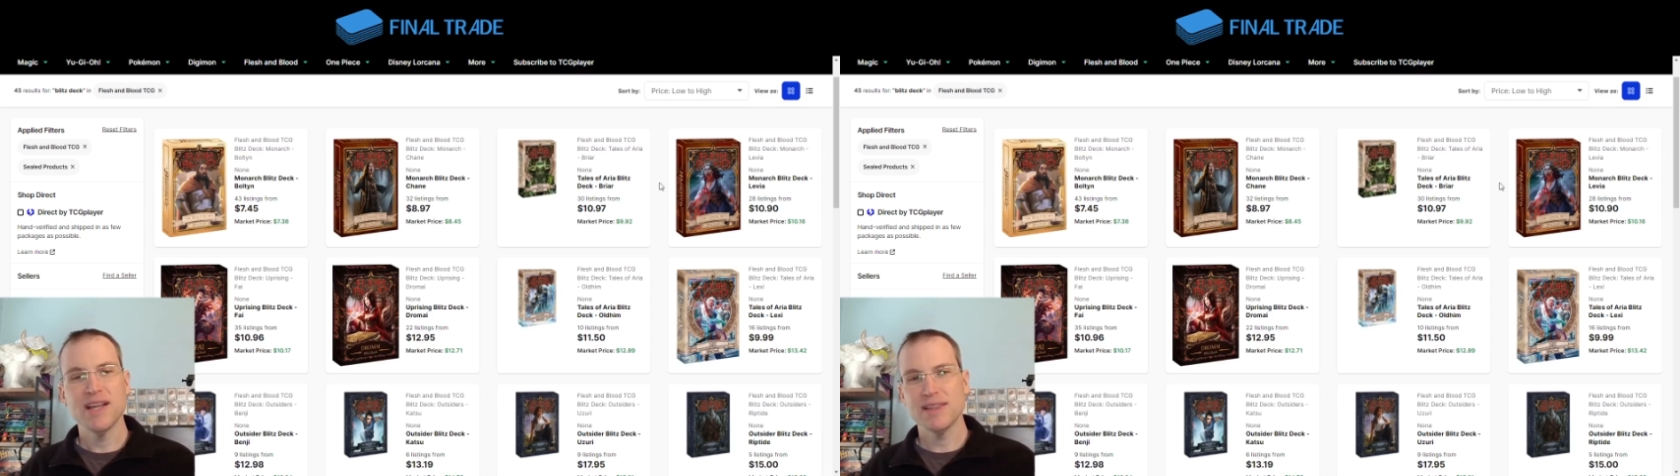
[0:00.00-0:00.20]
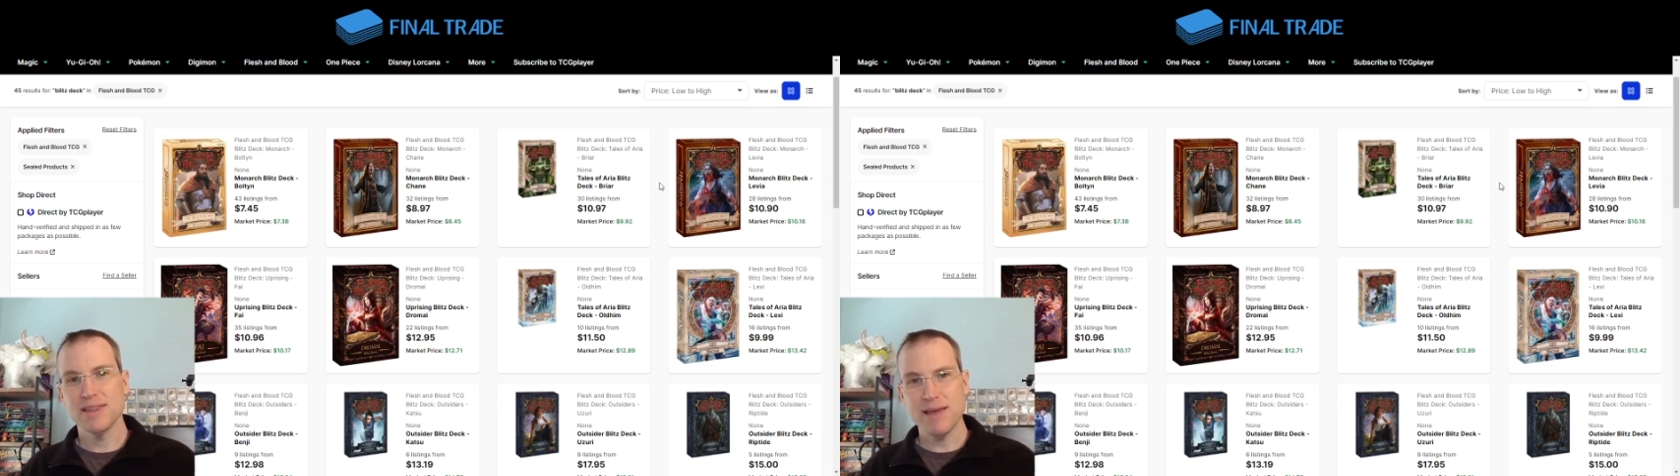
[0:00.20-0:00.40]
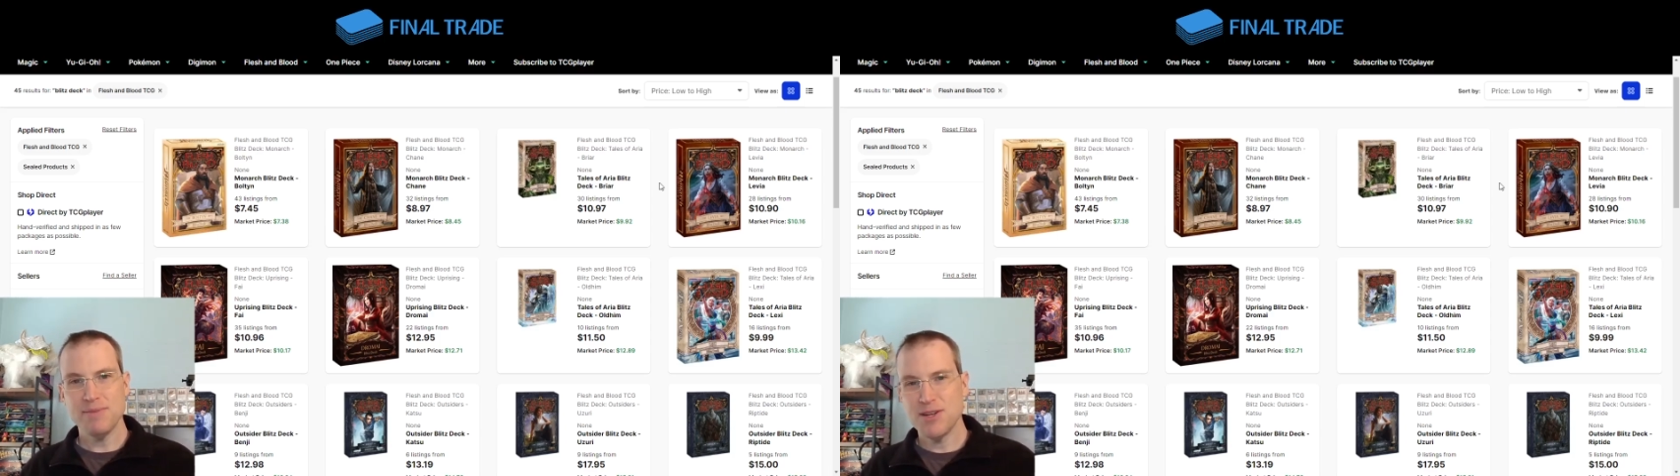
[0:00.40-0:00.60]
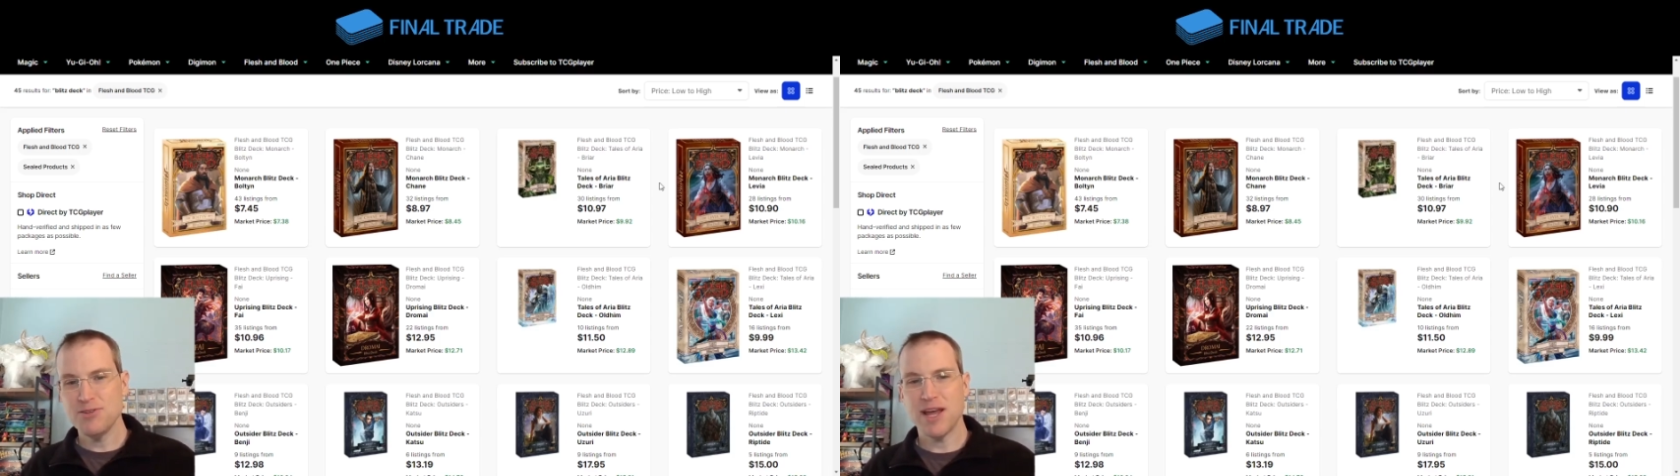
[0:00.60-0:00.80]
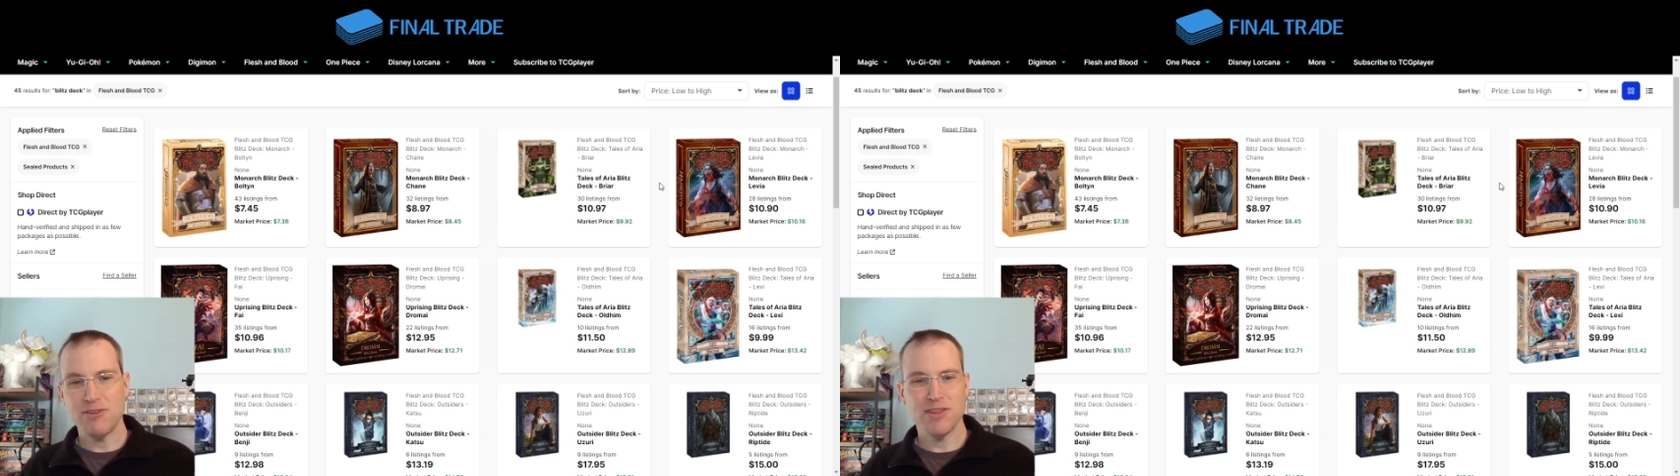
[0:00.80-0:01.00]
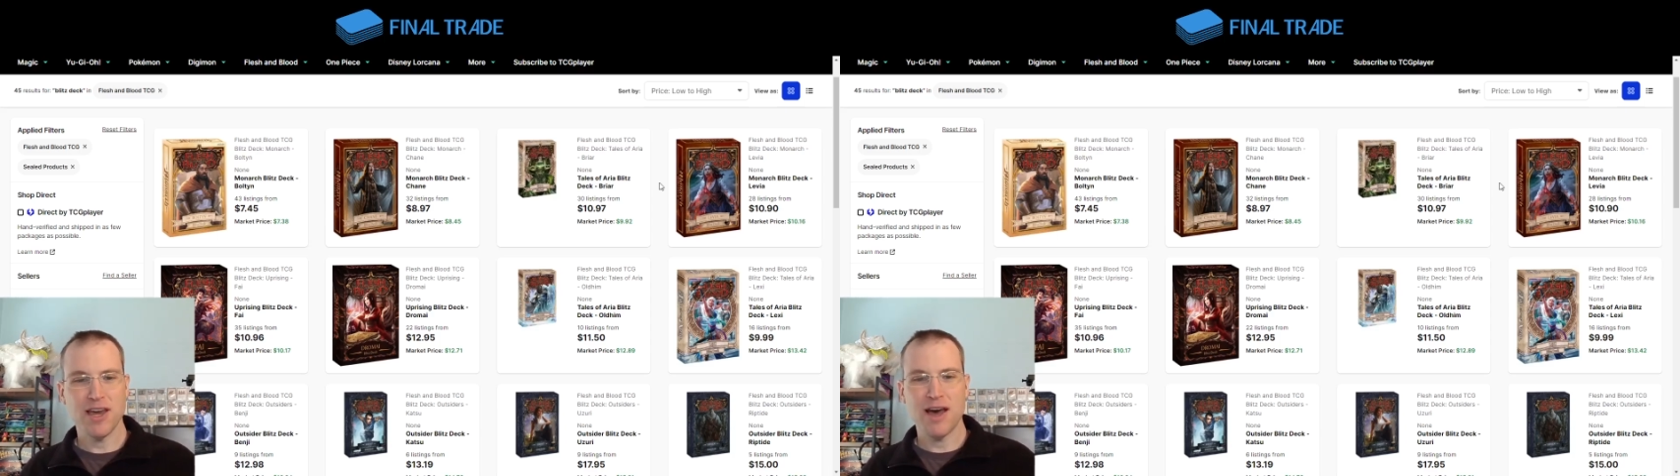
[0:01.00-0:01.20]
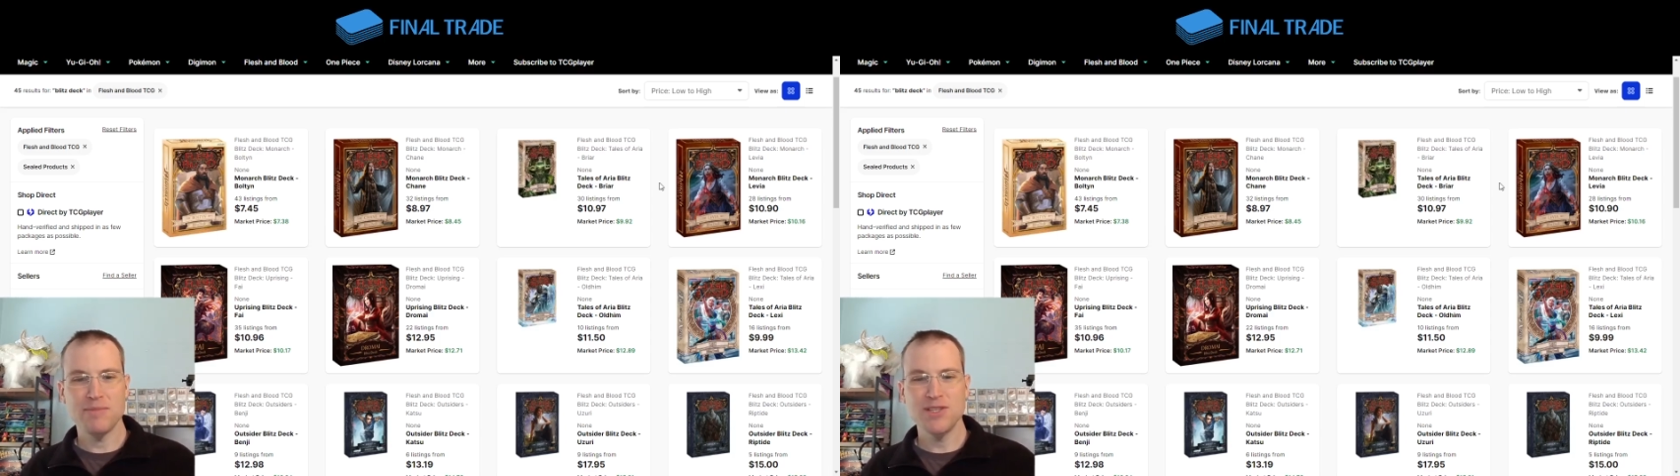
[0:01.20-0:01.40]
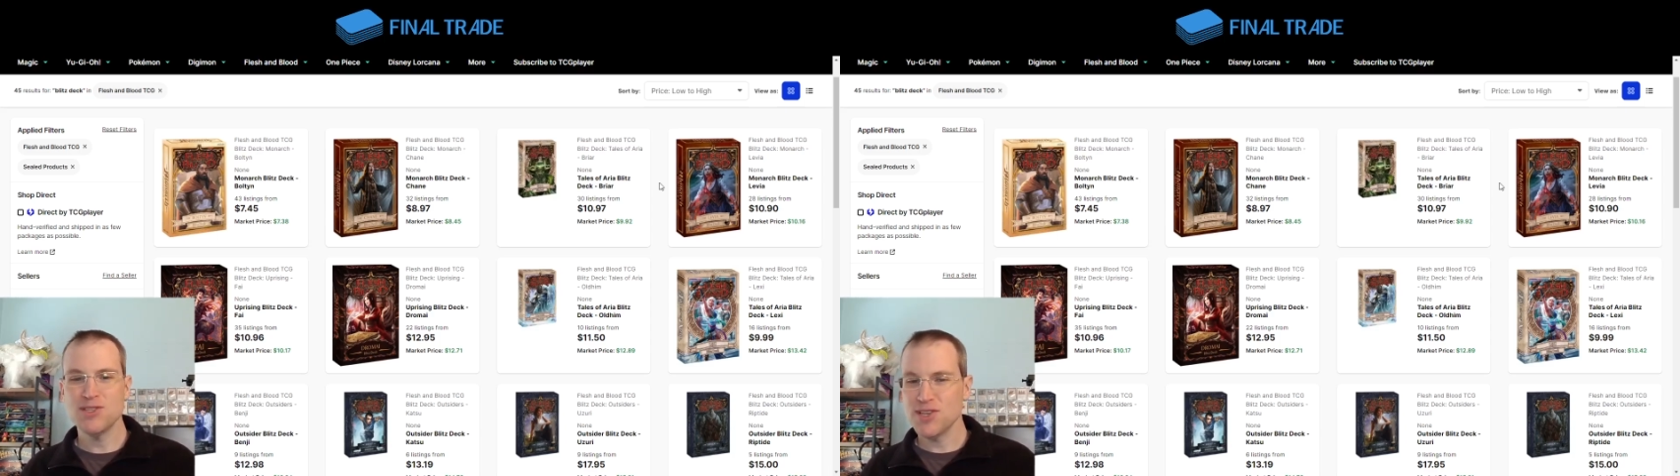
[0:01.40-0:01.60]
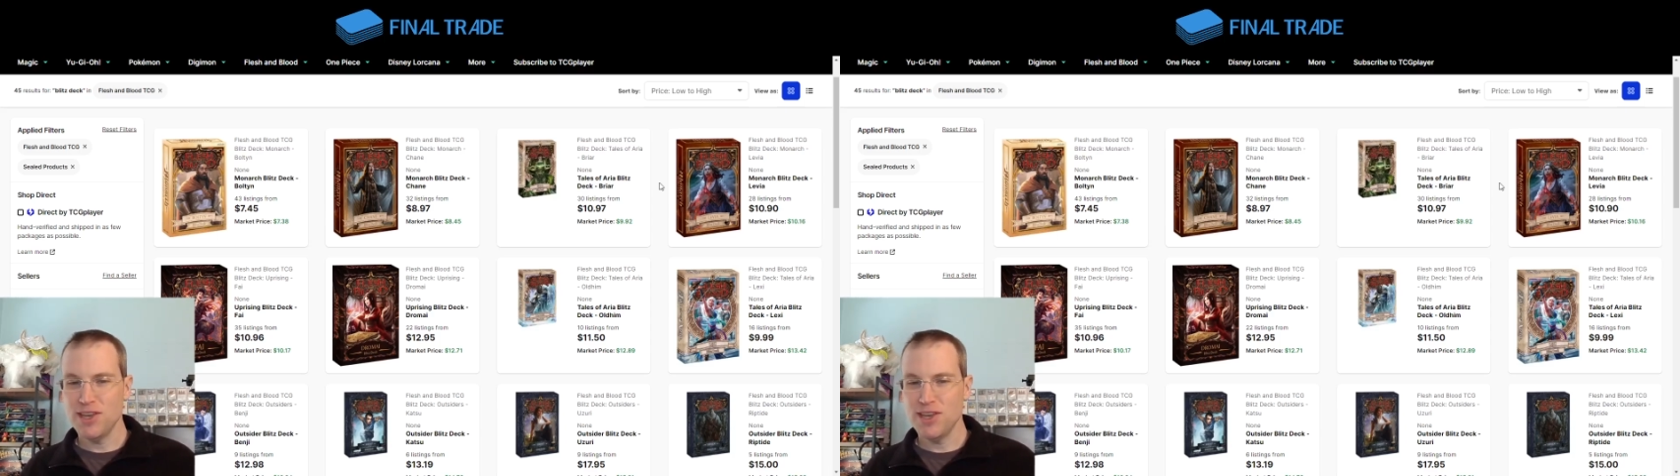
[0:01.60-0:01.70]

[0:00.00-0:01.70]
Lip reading: Let me know down in the comments